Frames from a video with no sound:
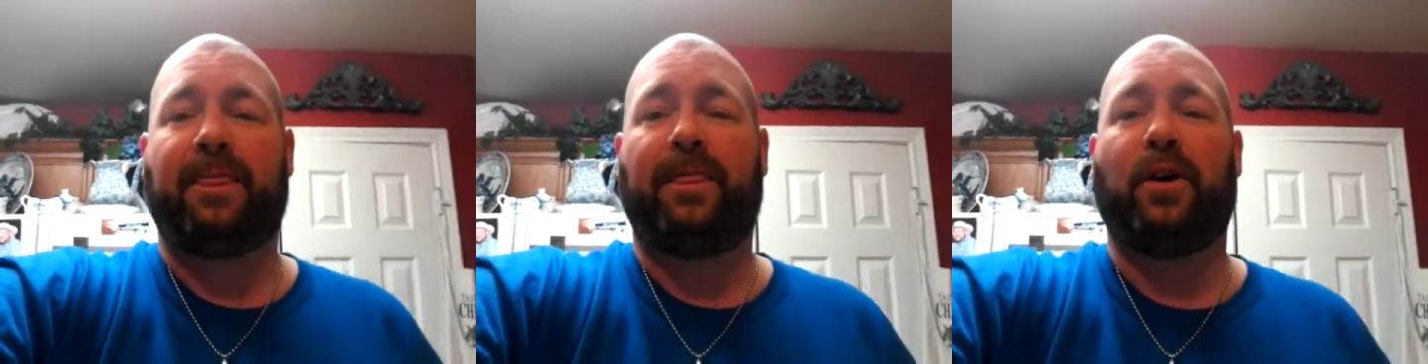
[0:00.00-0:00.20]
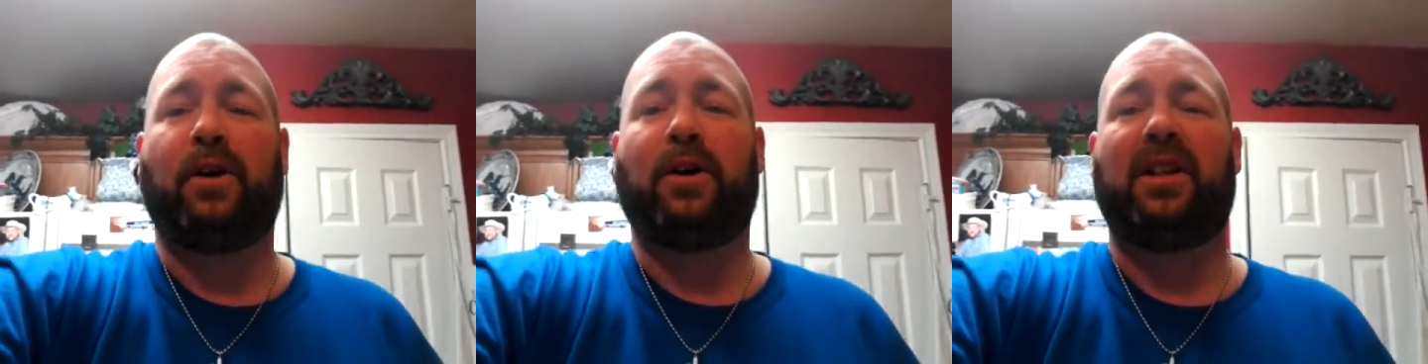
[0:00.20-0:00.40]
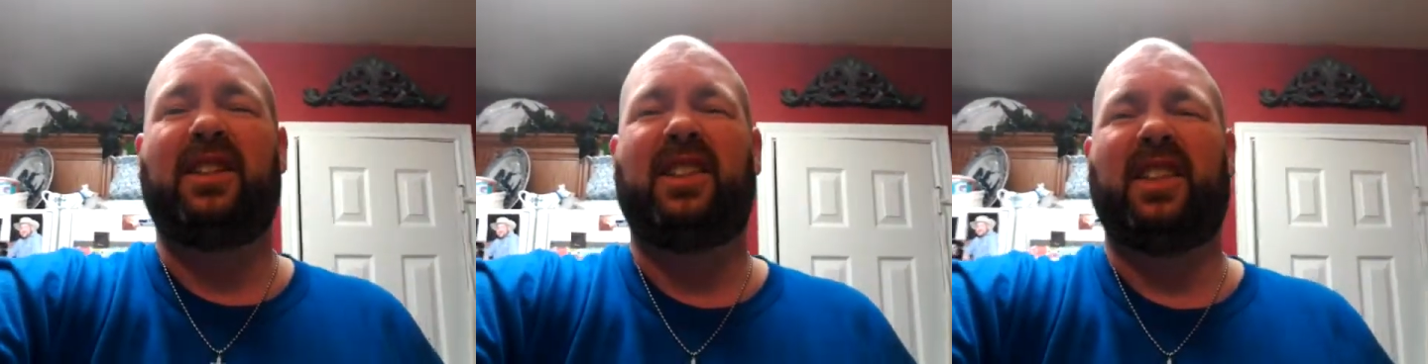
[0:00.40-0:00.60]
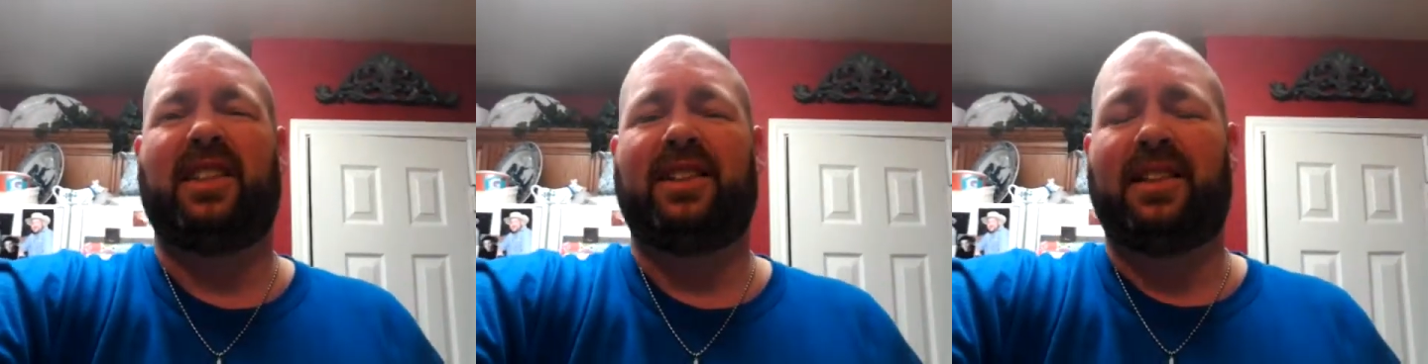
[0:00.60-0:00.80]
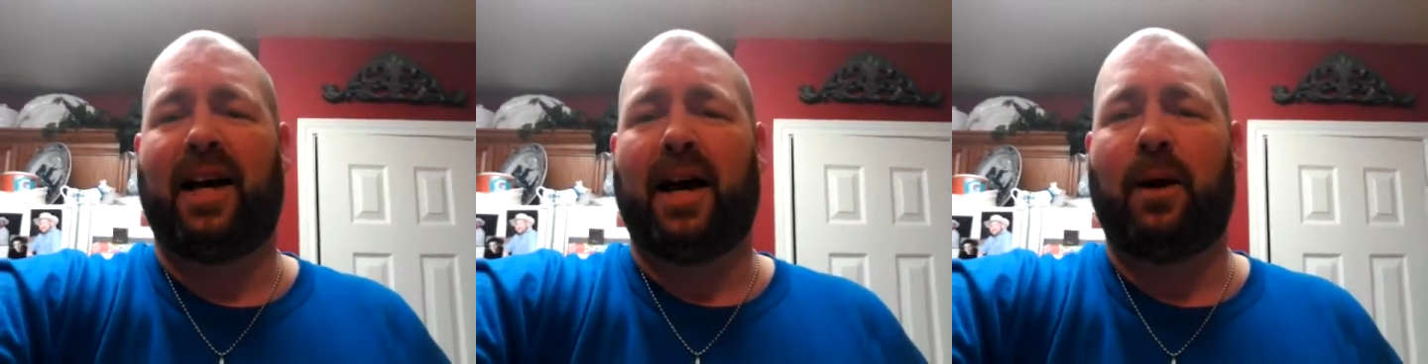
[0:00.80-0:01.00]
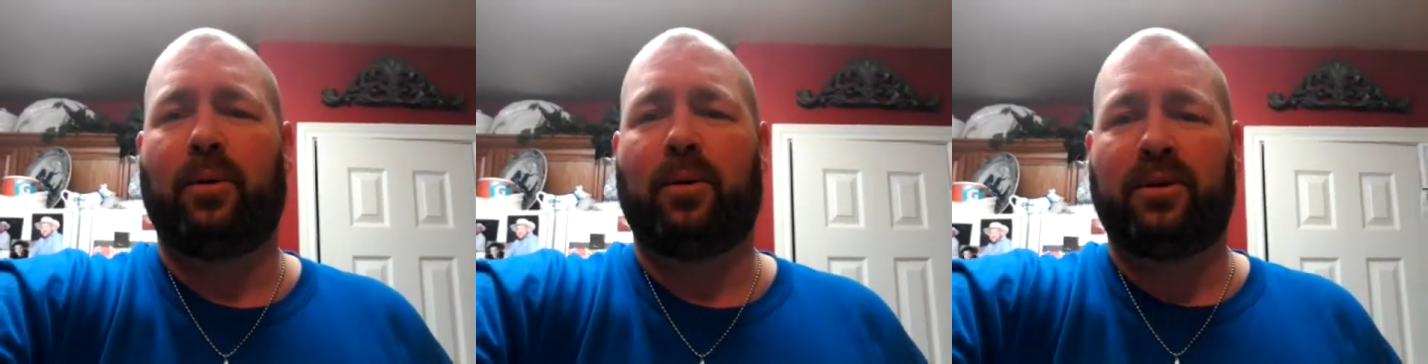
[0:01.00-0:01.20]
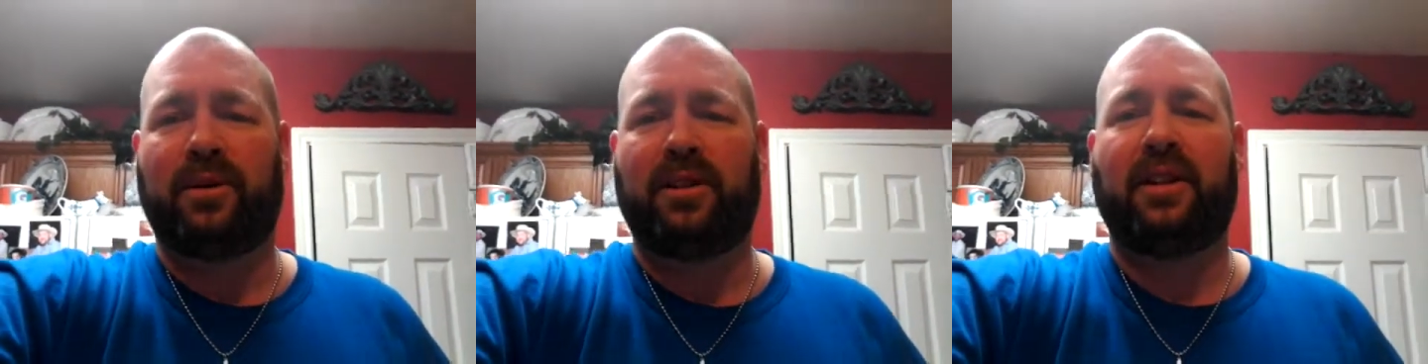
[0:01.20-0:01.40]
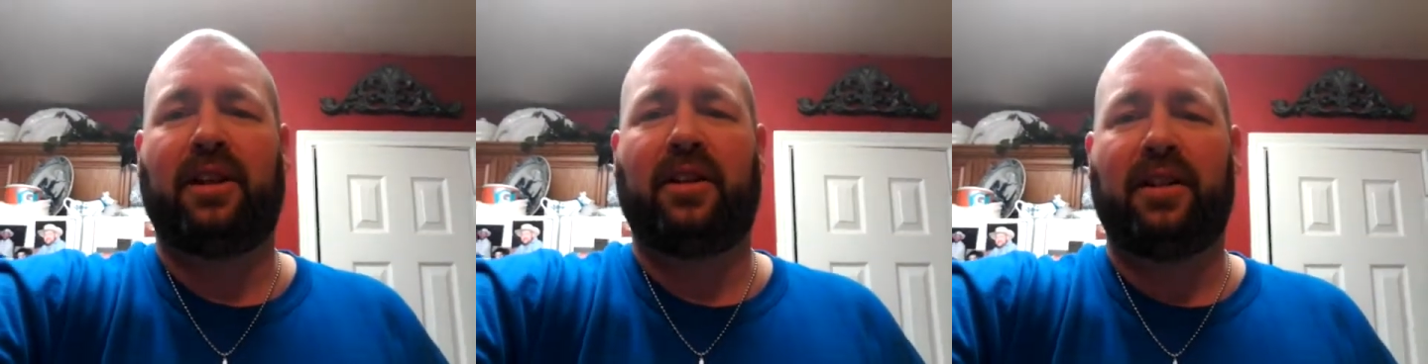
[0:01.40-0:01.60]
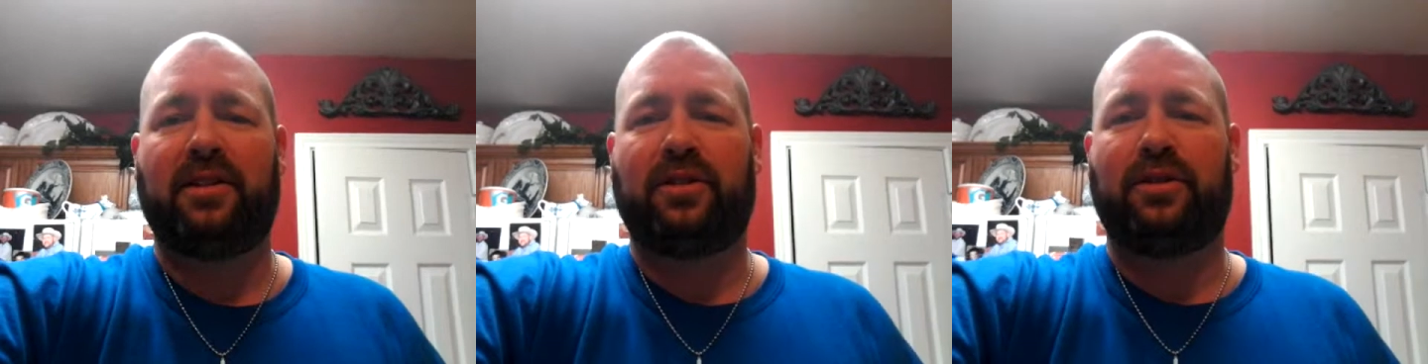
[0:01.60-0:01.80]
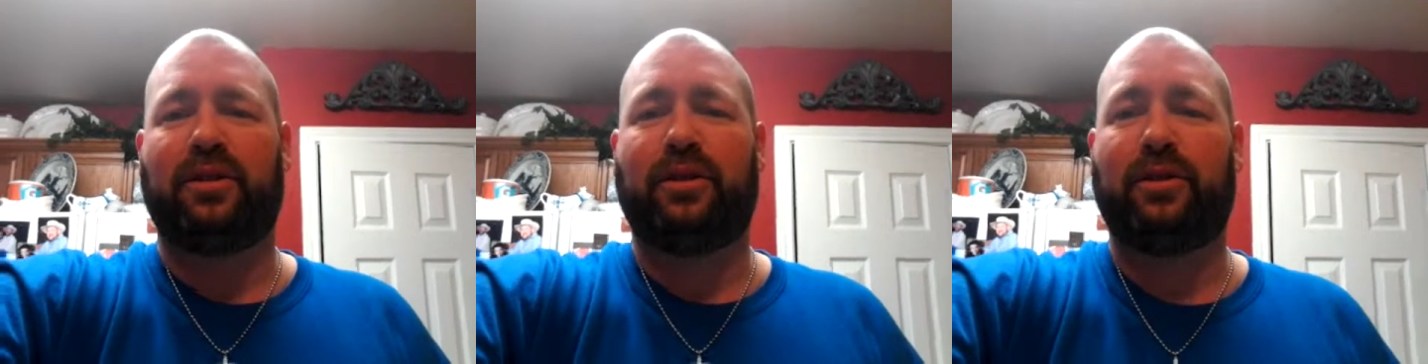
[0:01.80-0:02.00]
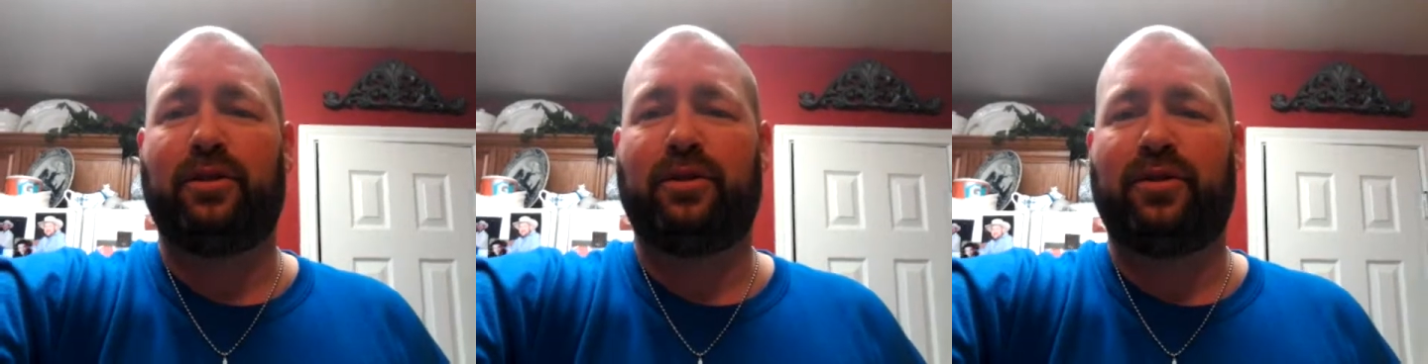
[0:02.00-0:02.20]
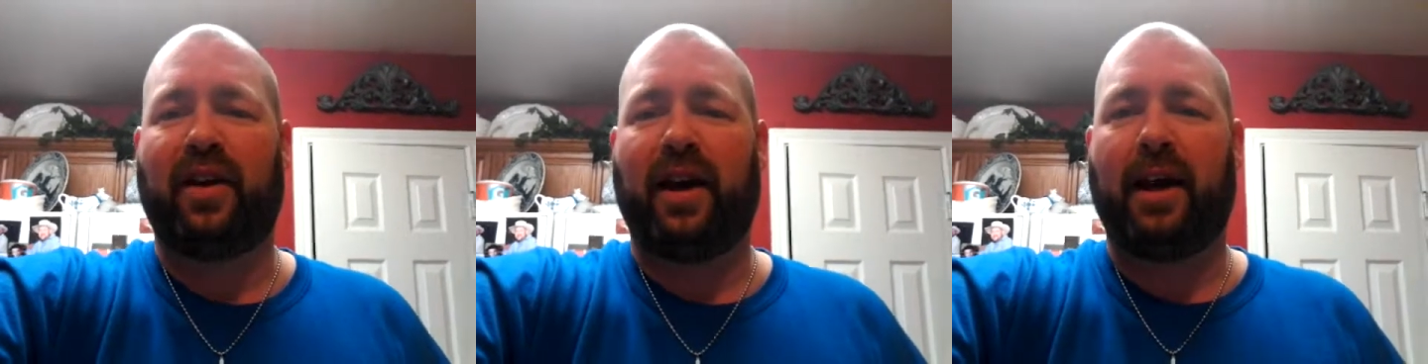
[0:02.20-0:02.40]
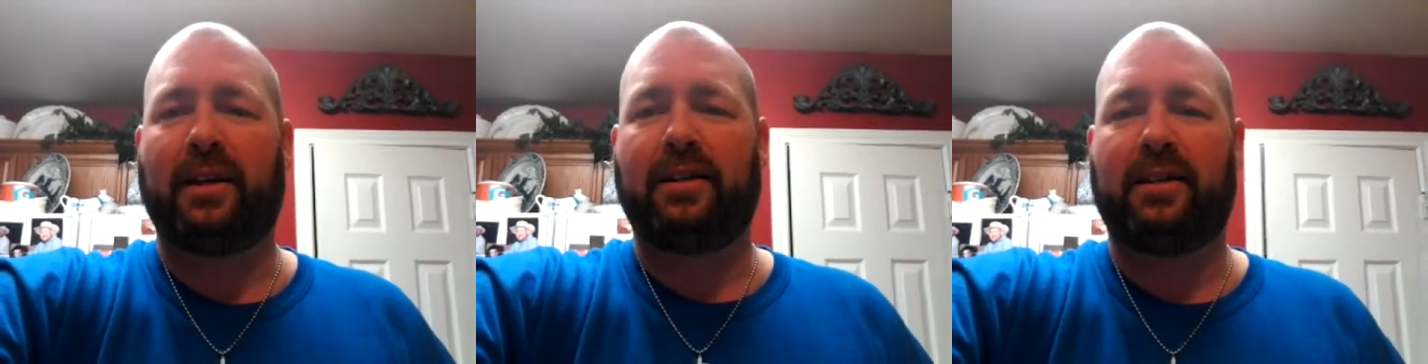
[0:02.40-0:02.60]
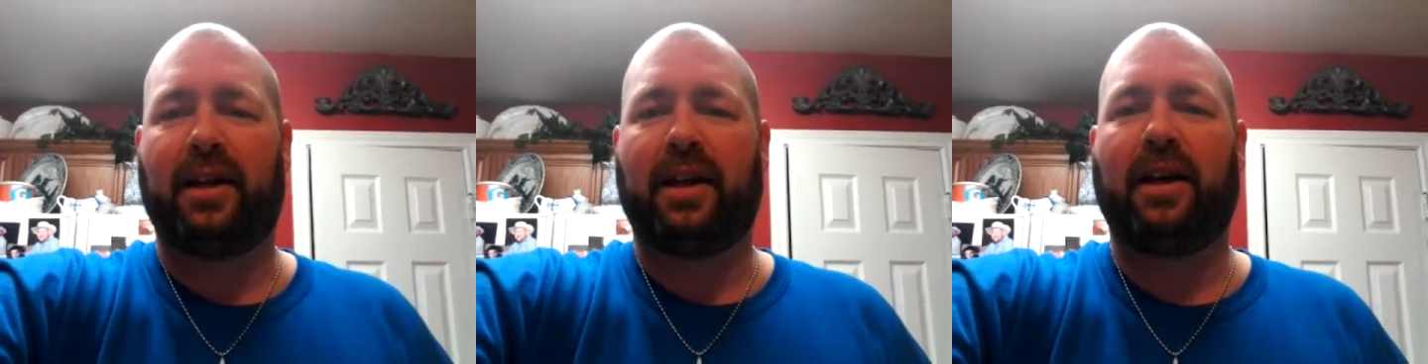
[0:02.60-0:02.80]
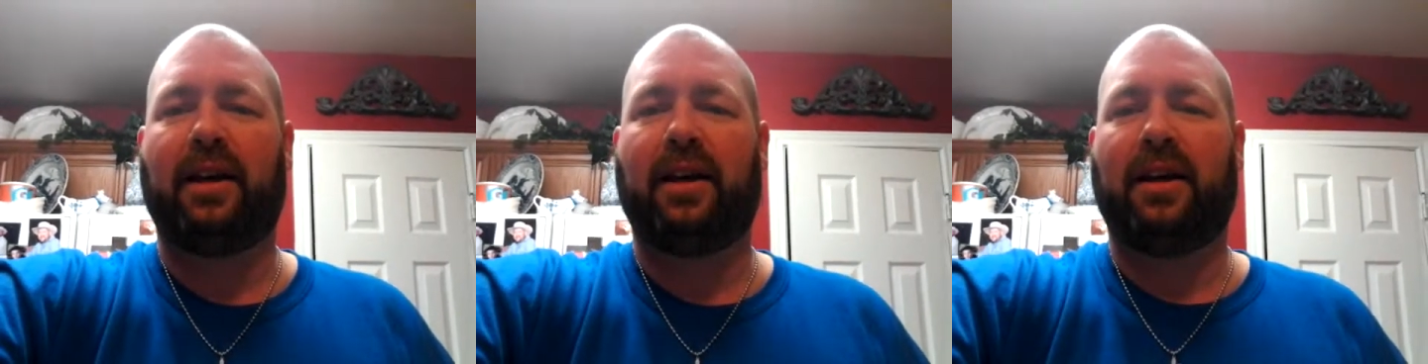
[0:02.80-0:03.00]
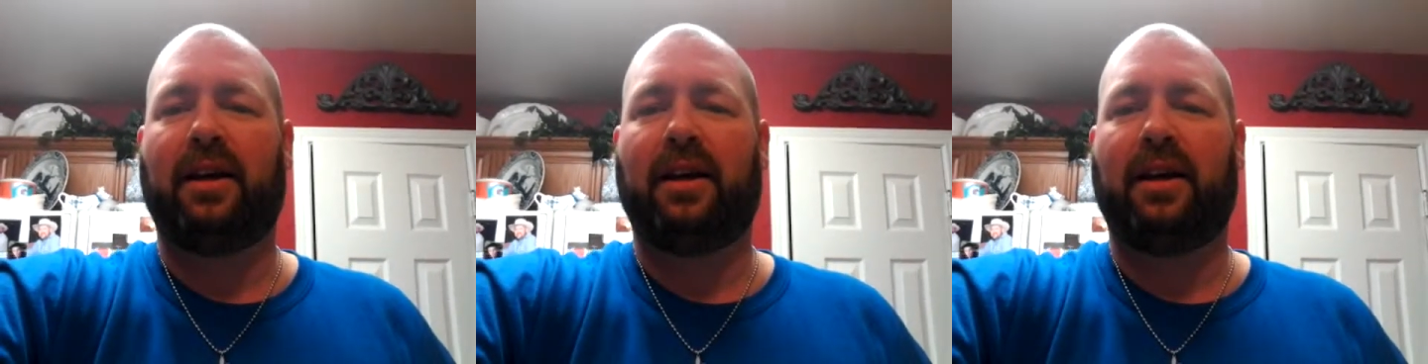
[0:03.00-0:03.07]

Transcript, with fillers: 36 hours into this juice fast thing,